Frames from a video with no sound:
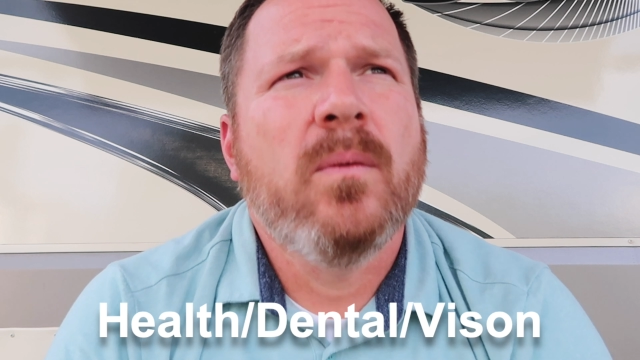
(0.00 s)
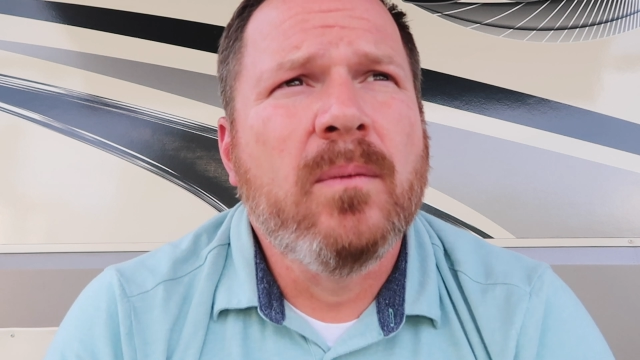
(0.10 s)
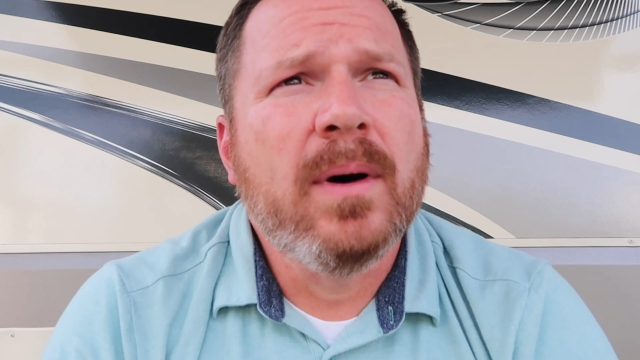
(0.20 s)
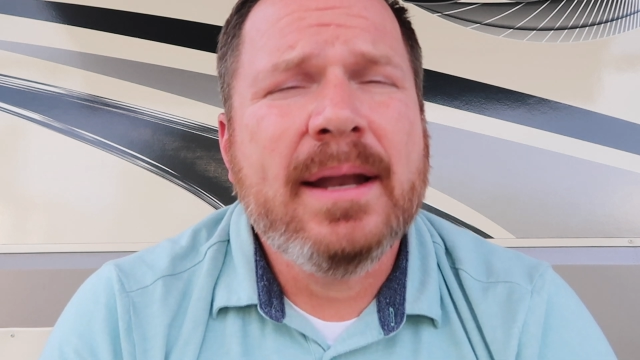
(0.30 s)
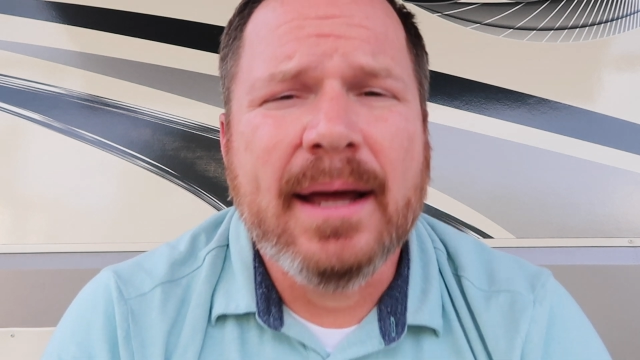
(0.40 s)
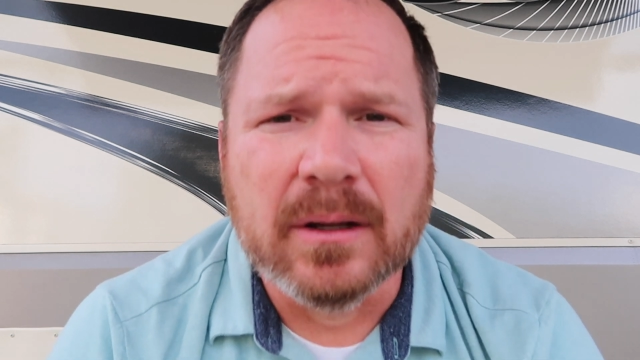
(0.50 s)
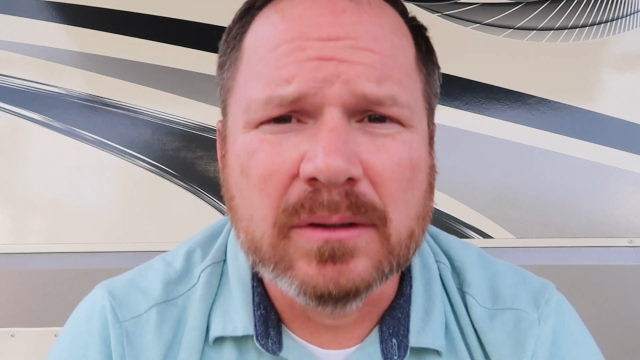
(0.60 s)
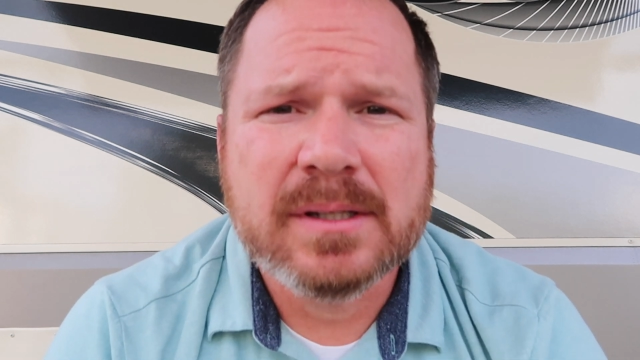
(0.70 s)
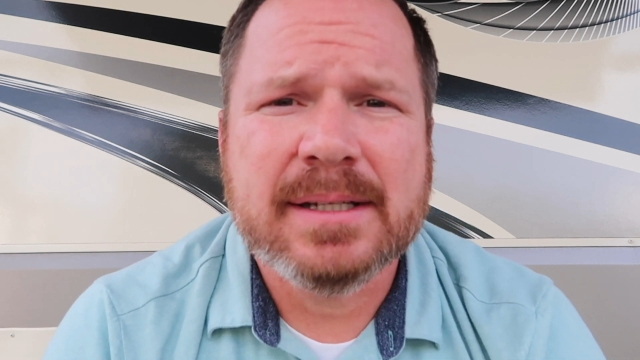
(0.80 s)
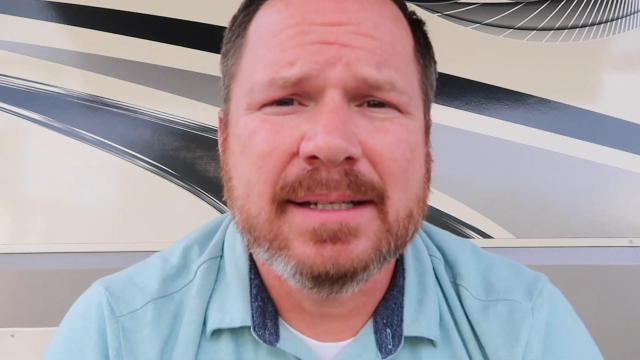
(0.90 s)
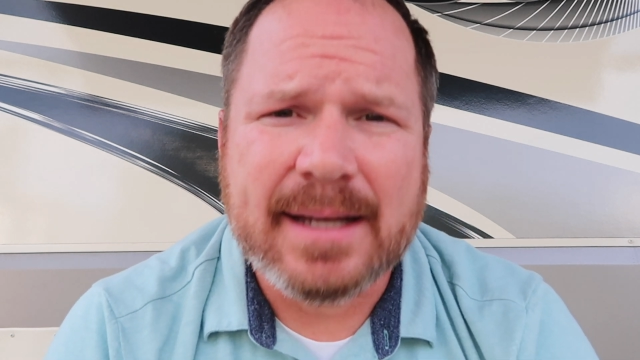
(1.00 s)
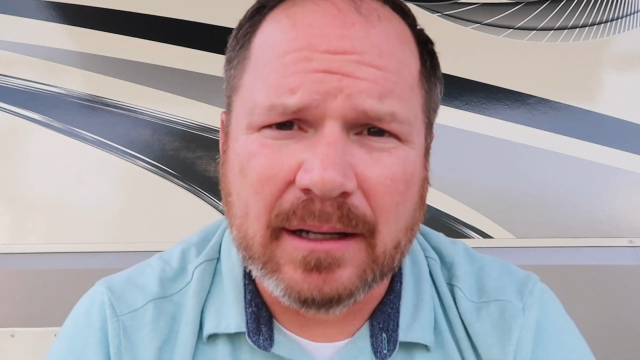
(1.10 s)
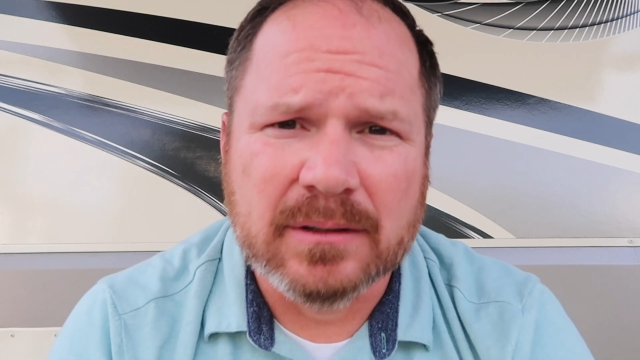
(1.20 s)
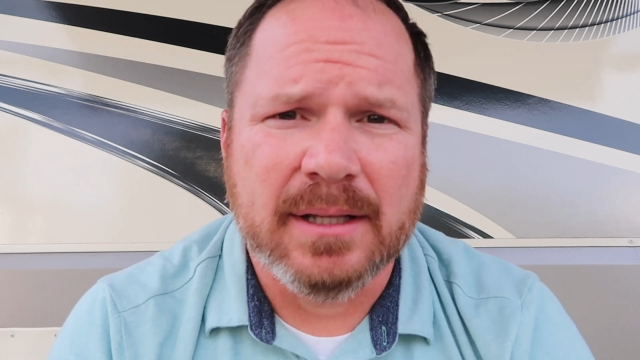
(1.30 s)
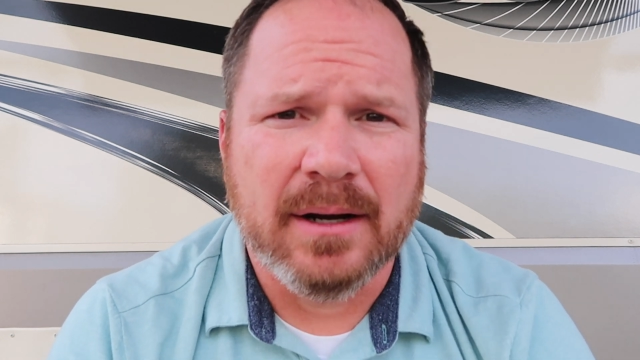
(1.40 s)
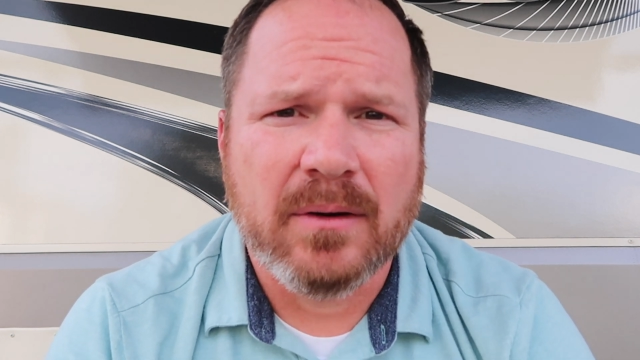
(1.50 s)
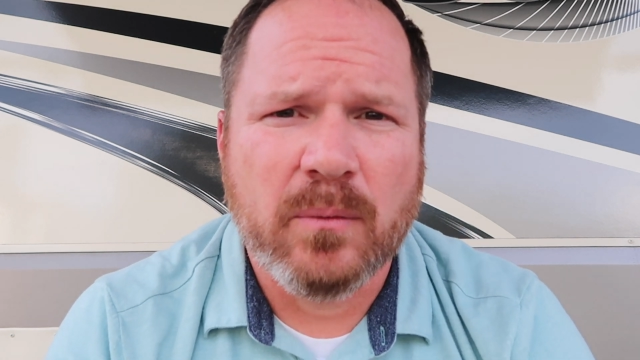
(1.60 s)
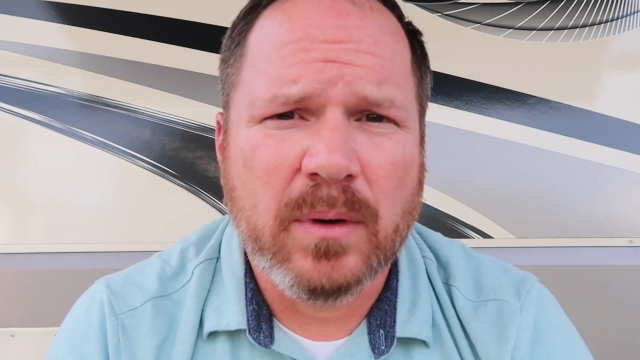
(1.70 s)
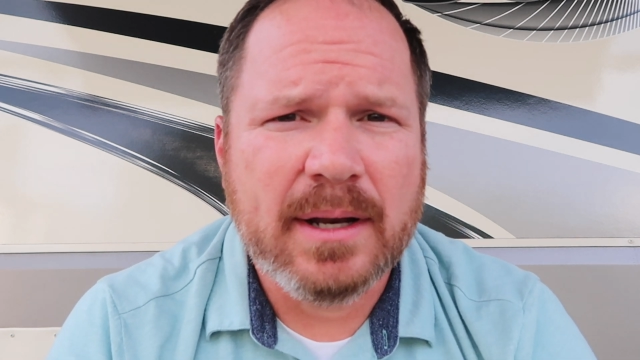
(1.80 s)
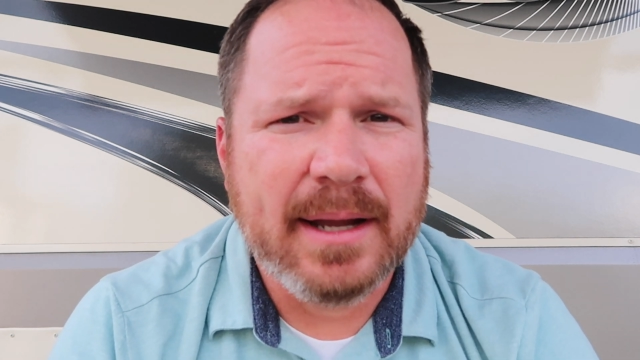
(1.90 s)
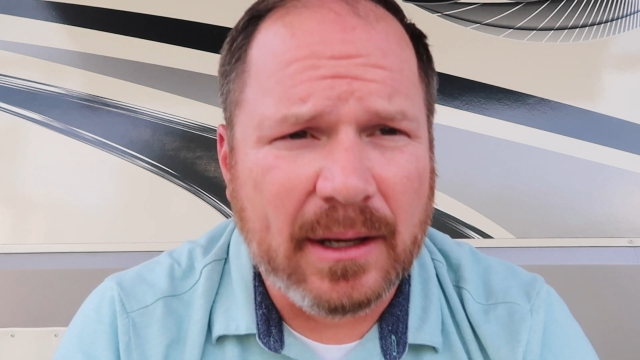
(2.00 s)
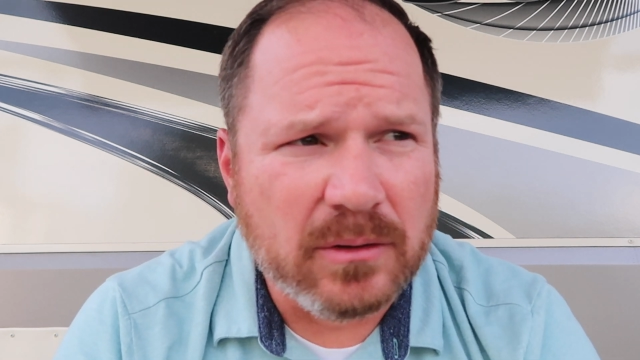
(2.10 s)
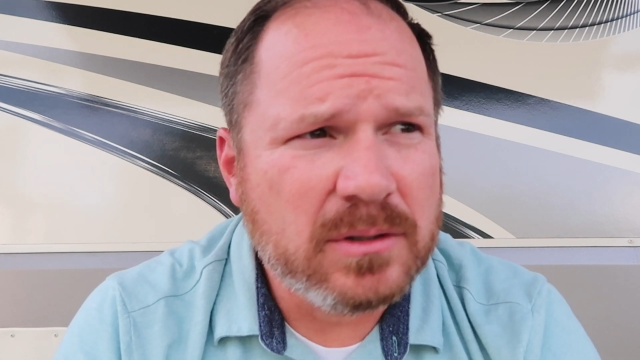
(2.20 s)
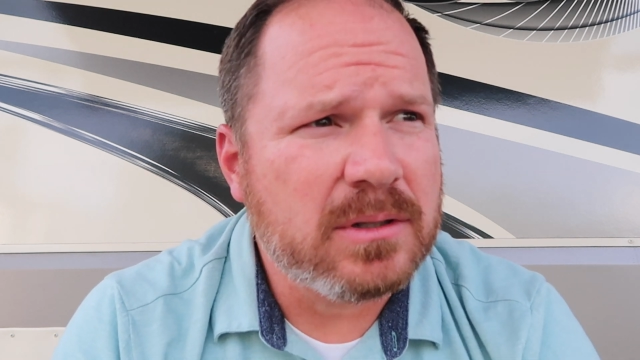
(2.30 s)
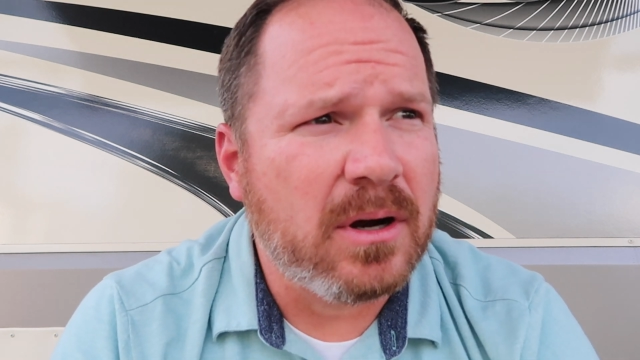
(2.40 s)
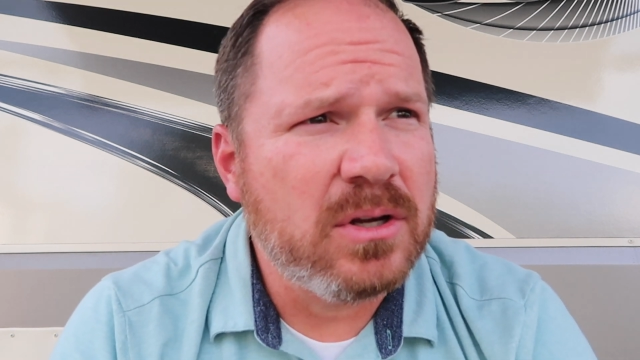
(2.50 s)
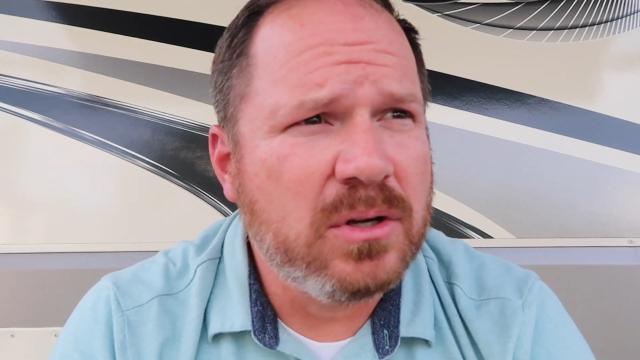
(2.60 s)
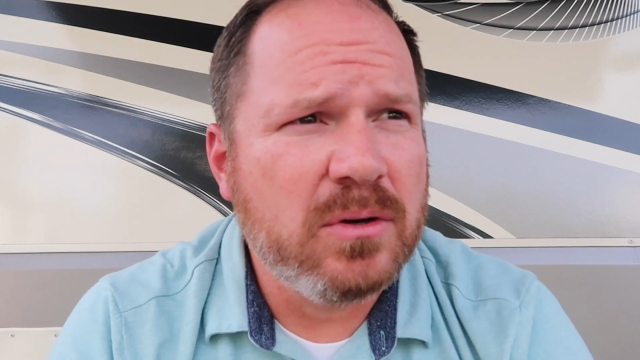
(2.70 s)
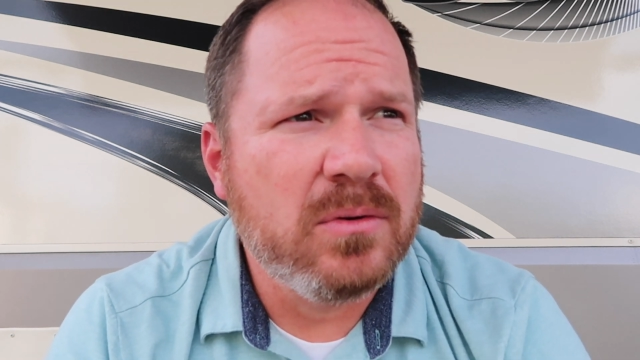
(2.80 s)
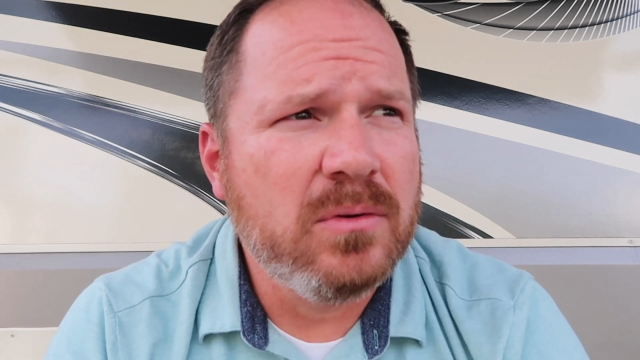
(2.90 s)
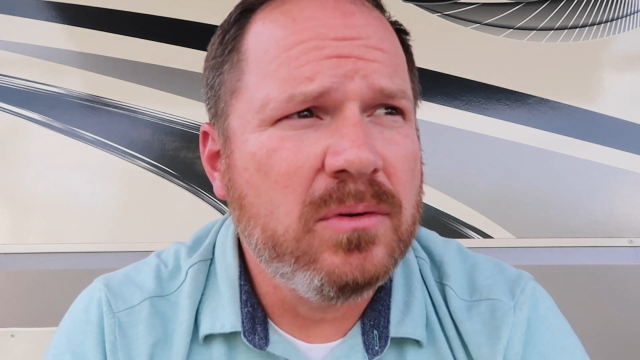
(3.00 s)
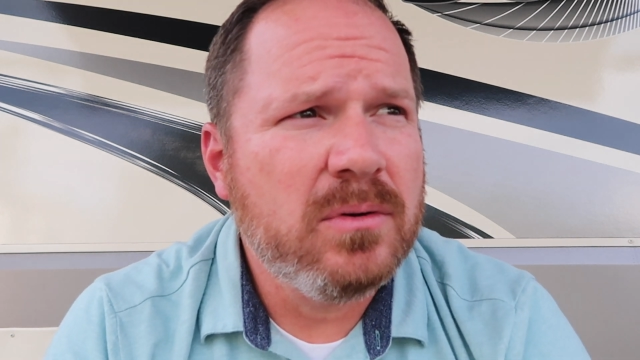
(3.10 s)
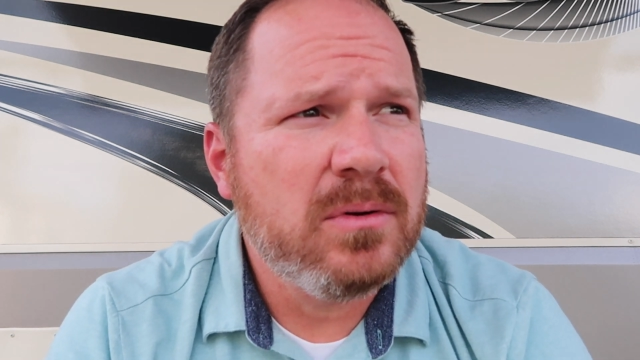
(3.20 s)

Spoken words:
What else is out there? What else are you